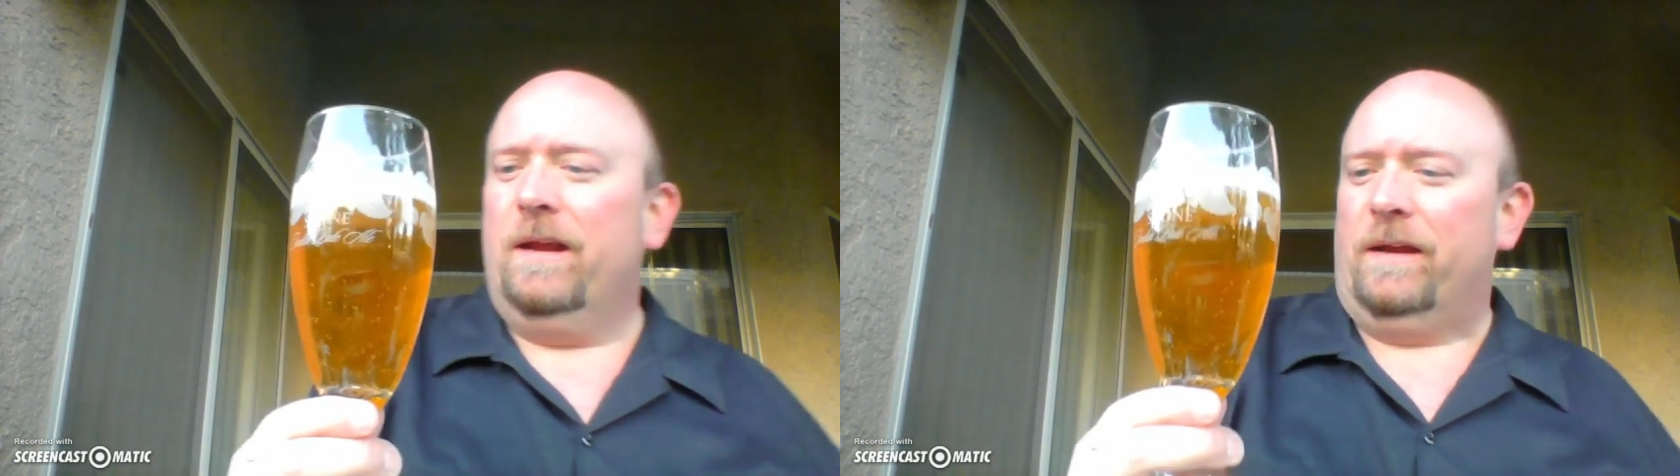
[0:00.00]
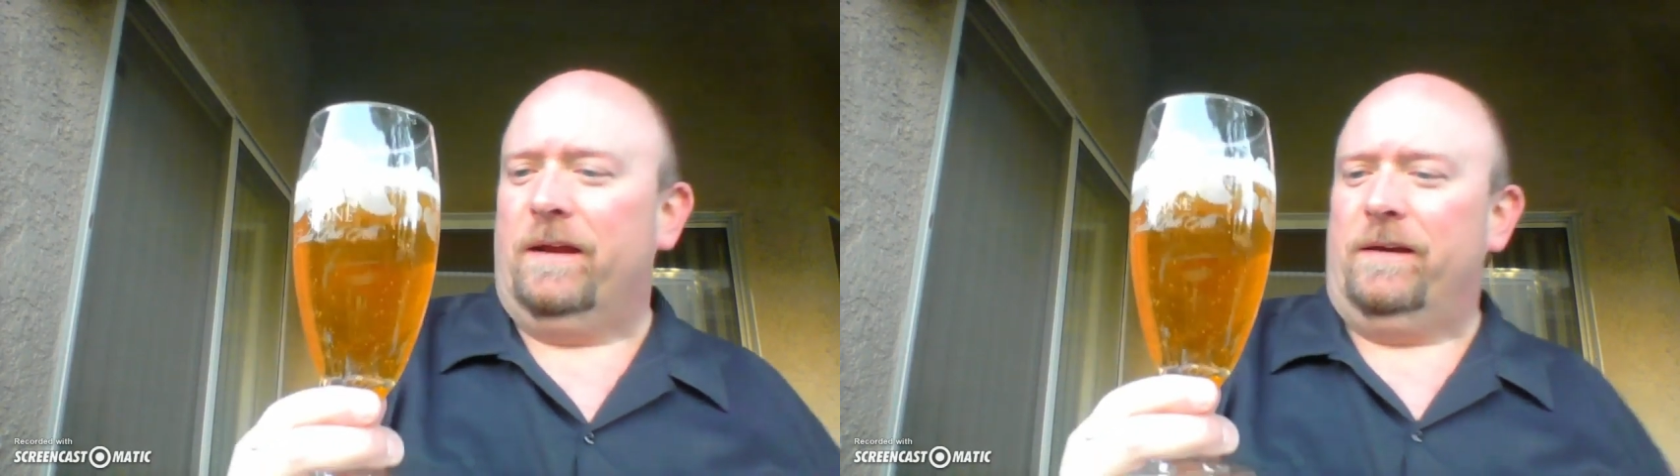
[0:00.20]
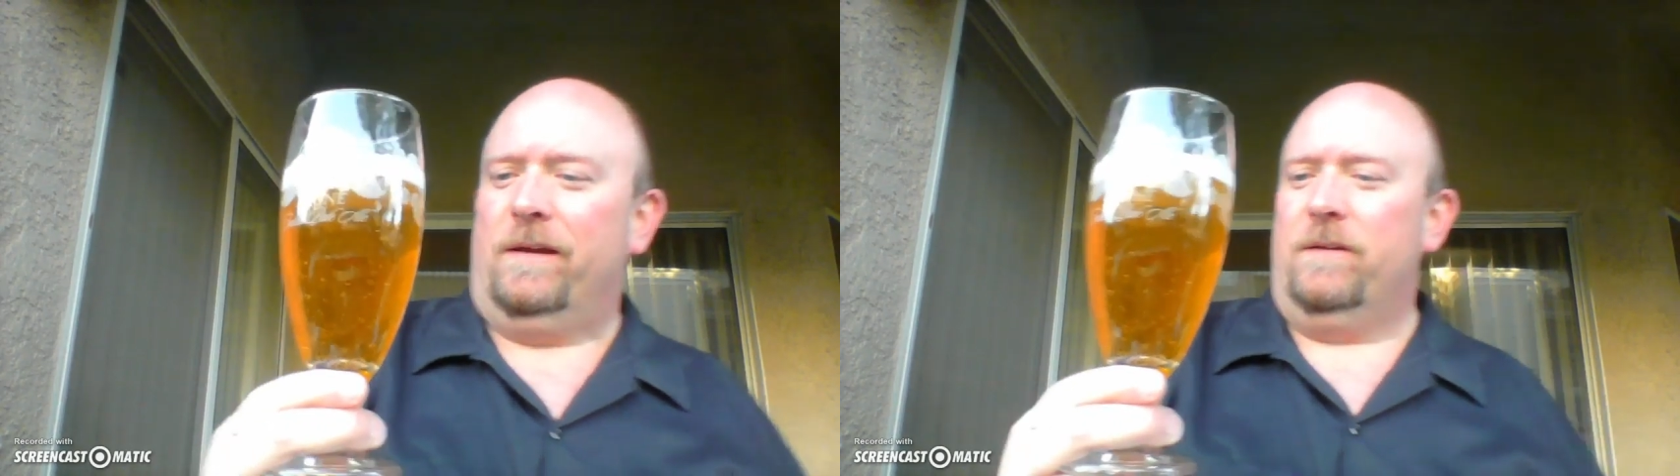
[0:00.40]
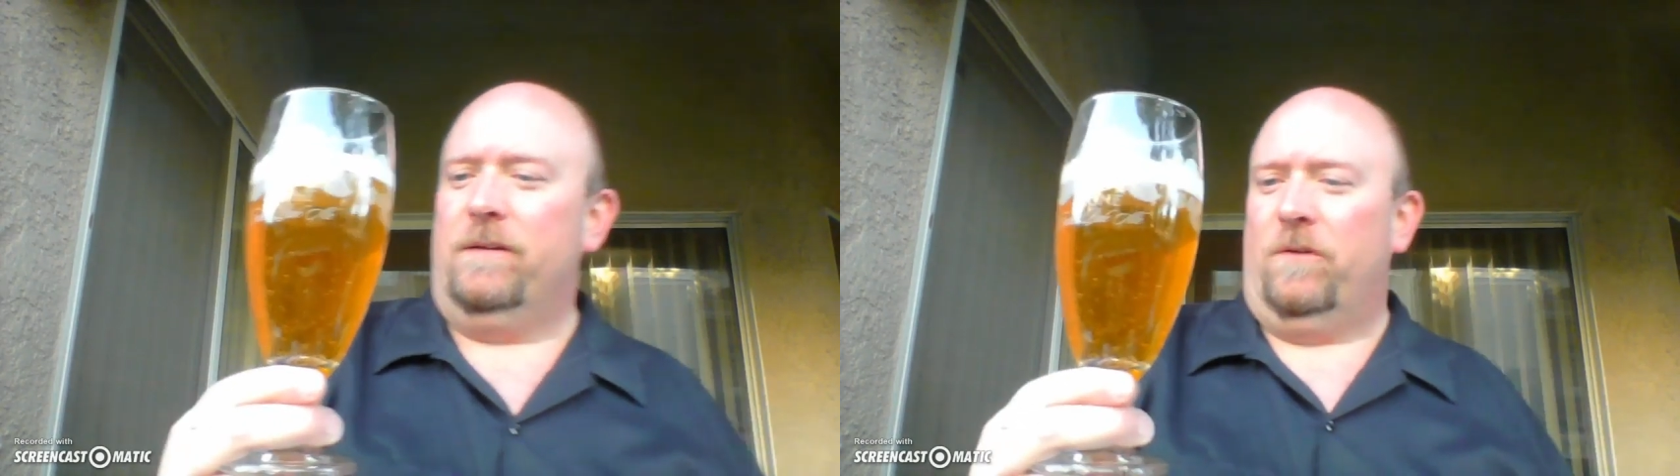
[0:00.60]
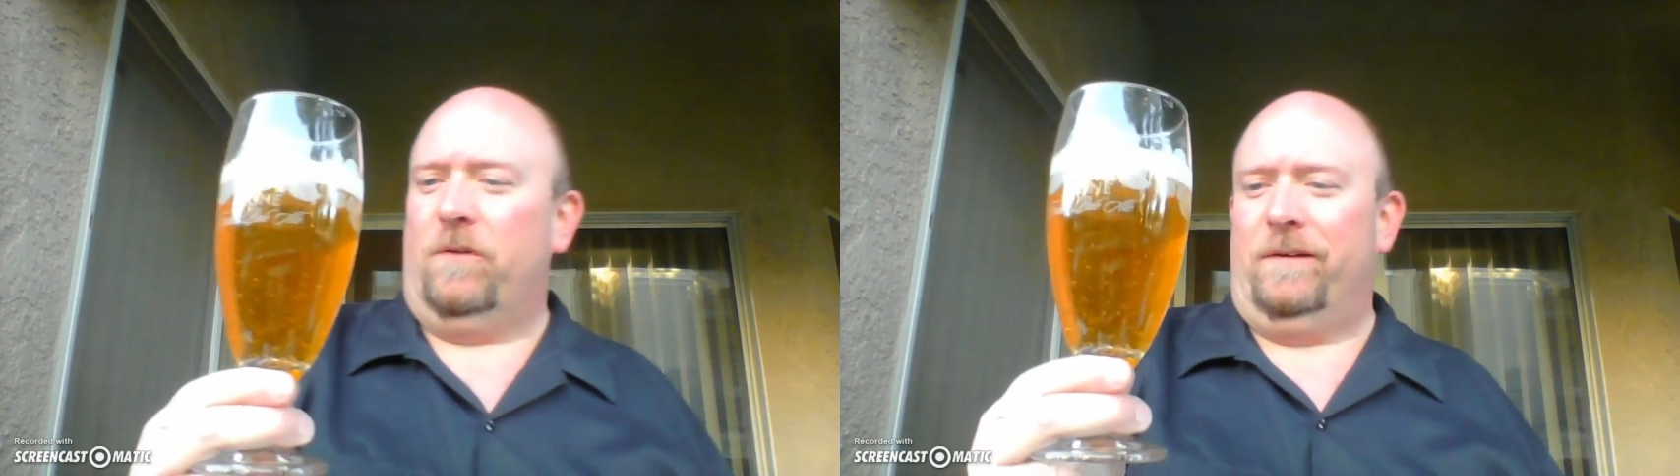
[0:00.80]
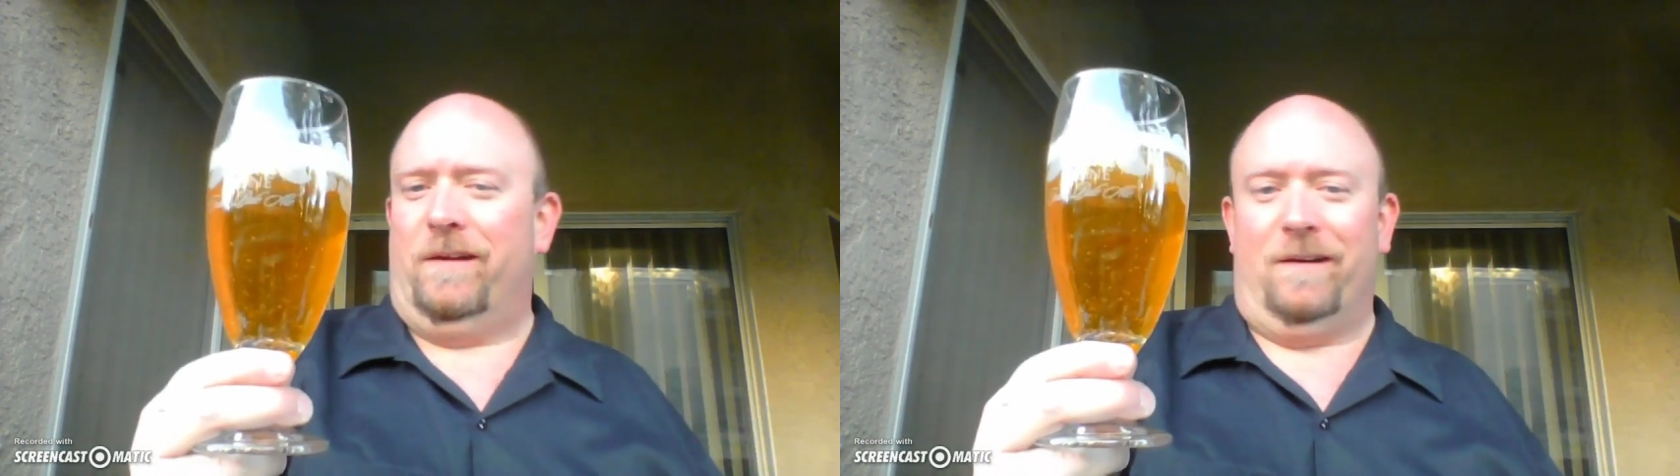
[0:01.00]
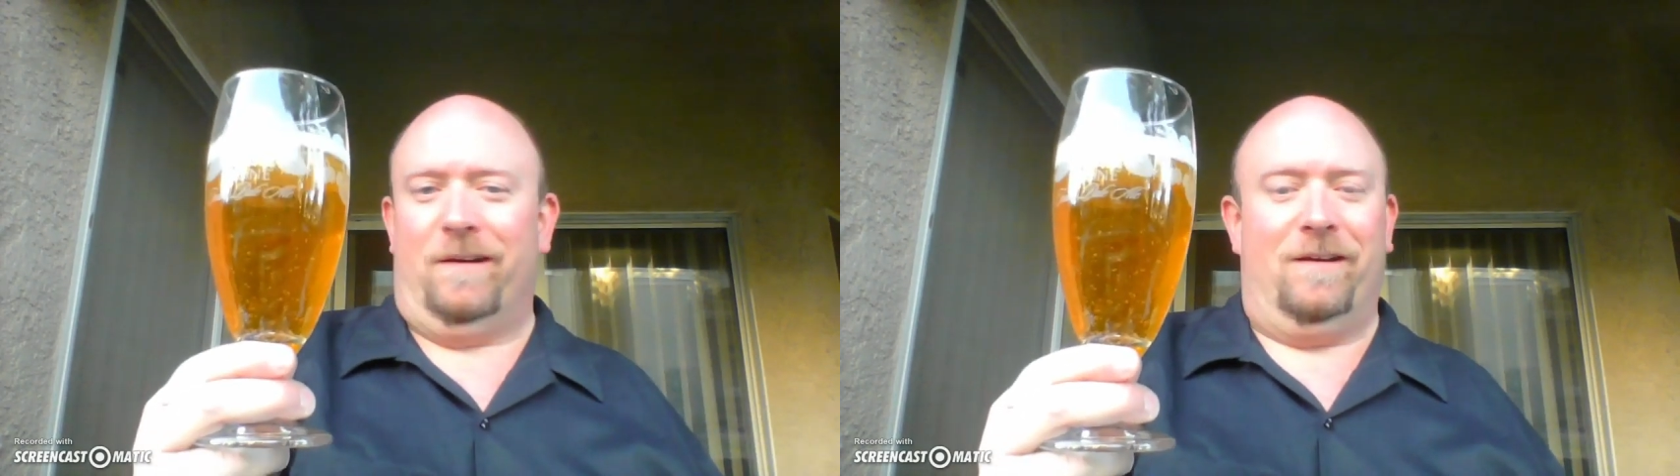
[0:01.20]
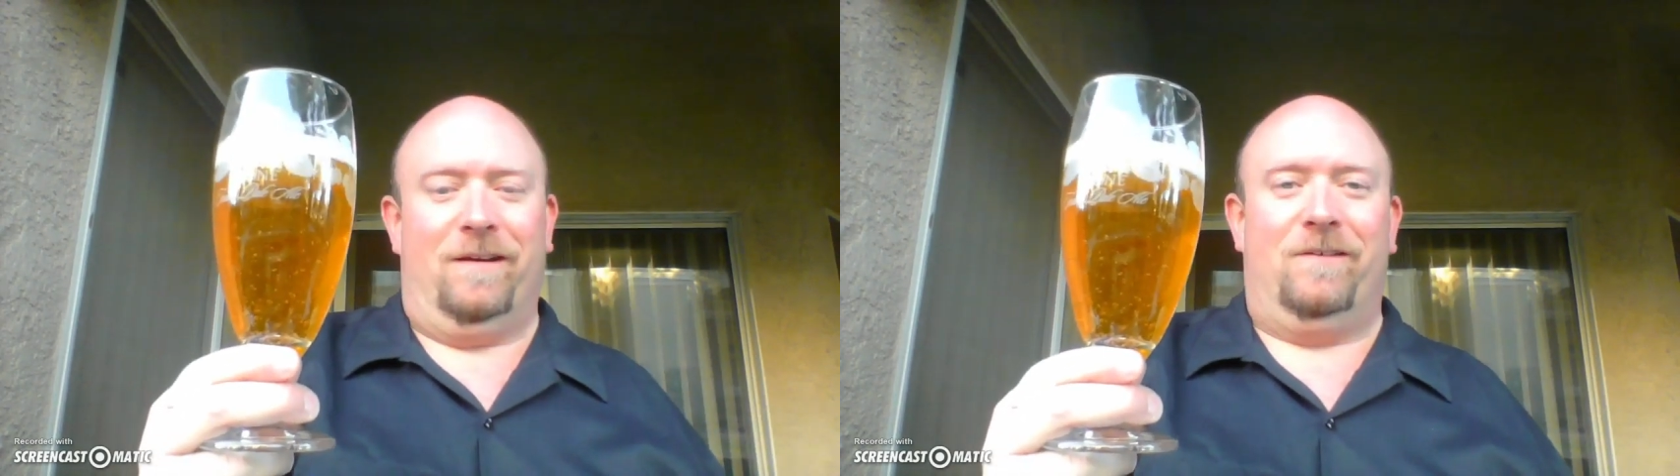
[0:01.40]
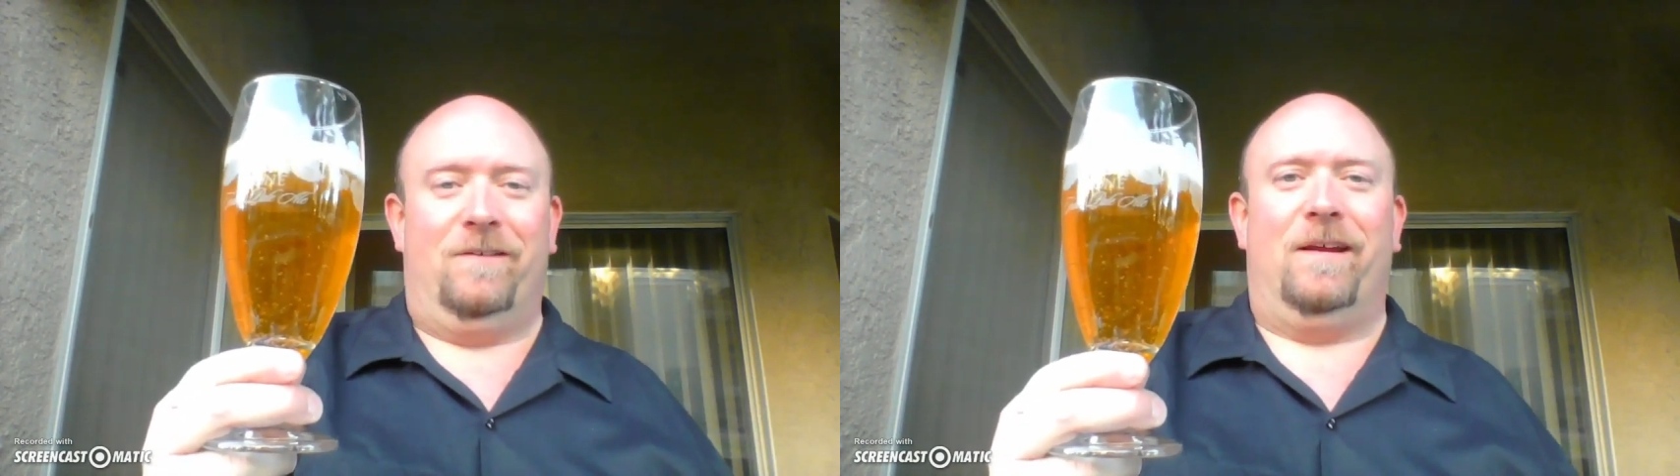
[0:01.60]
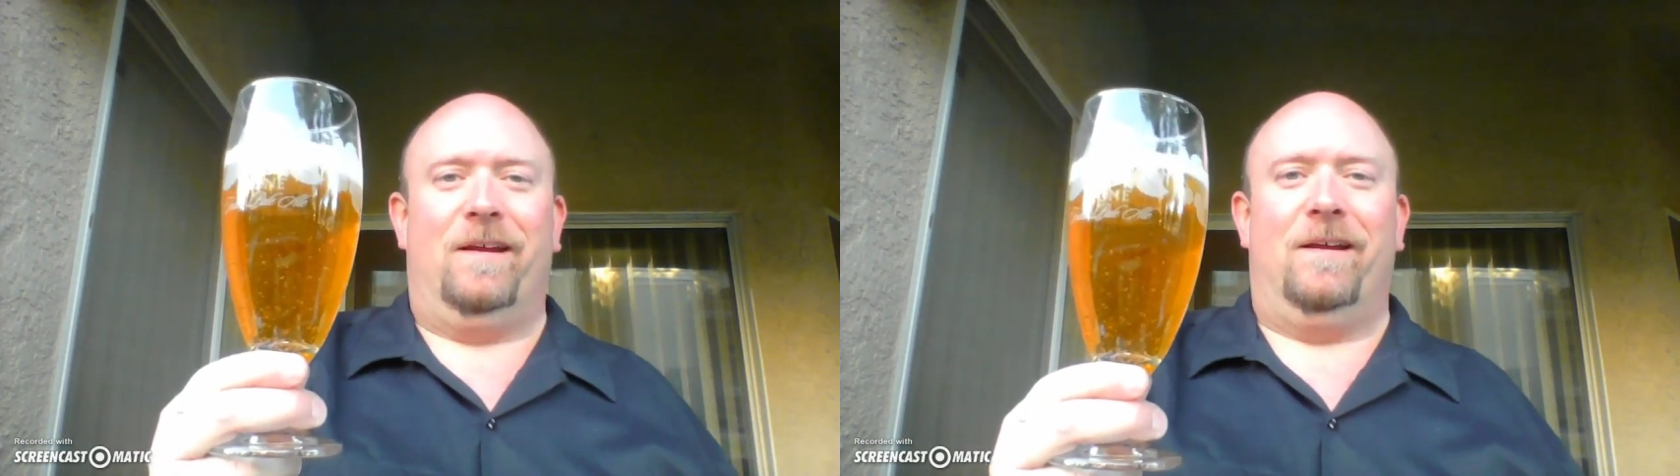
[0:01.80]

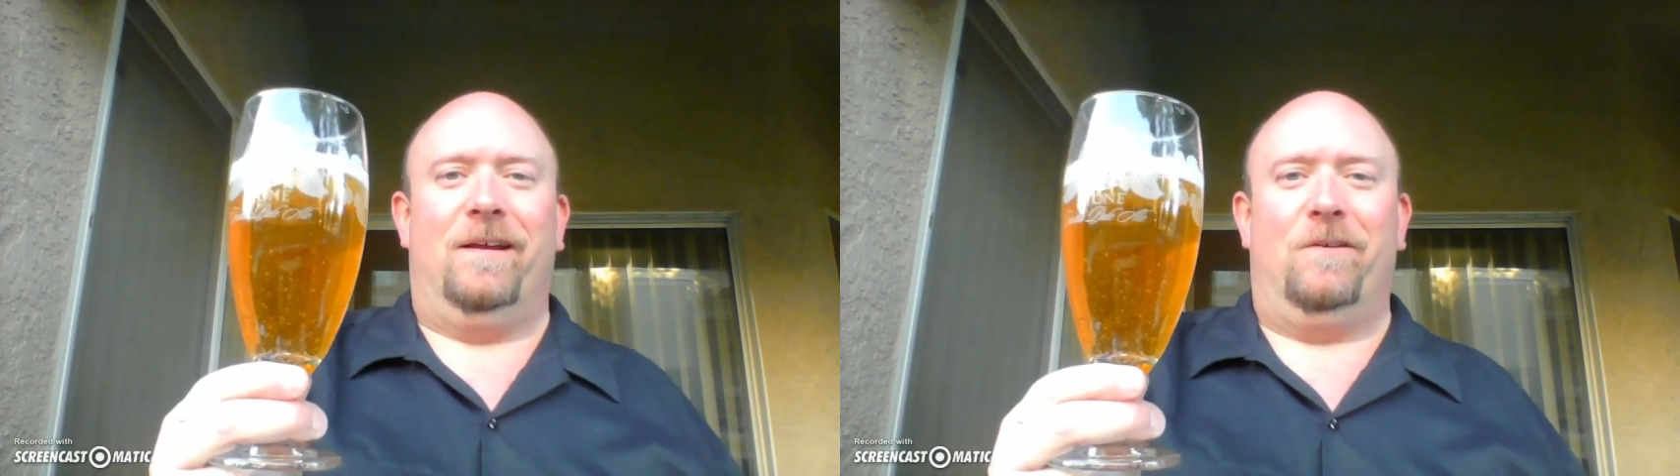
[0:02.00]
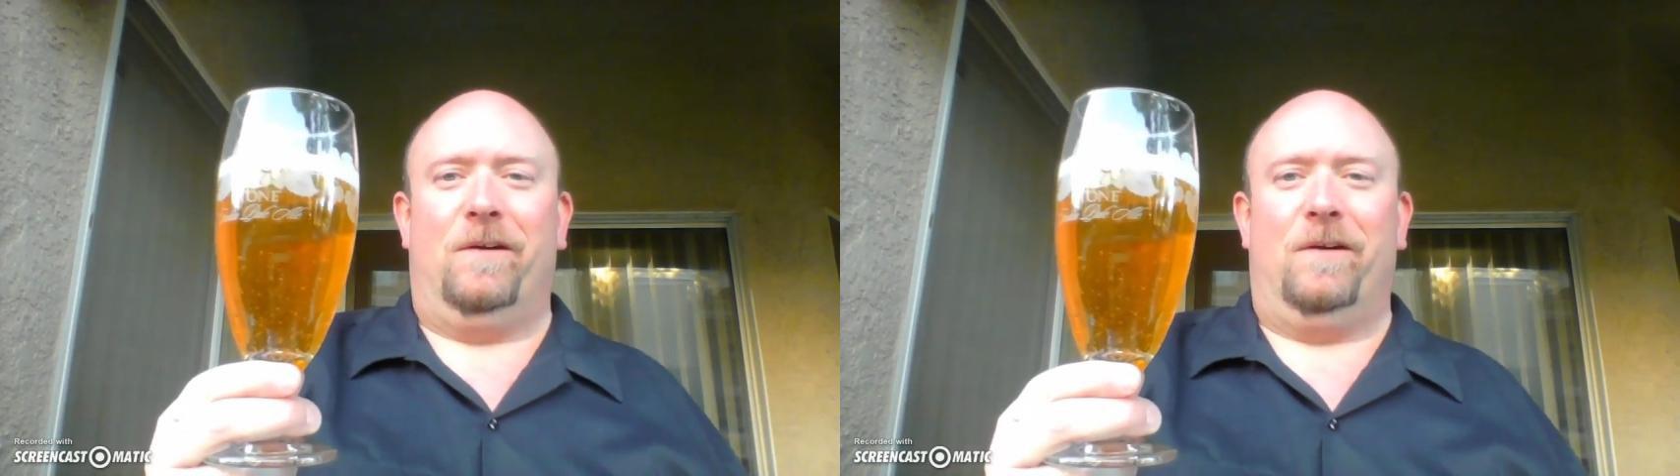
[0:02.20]
stay